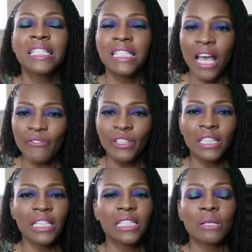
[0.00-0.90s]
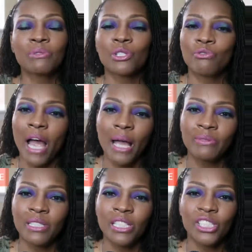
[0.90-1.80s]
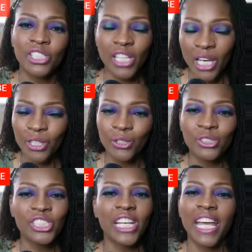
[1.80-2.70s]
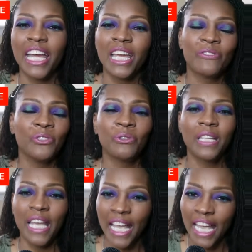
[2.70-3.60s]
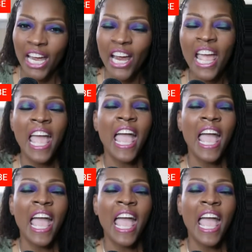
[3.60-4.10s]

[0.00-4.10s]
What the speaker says: Definitely subscribe to this channel. Share if you care.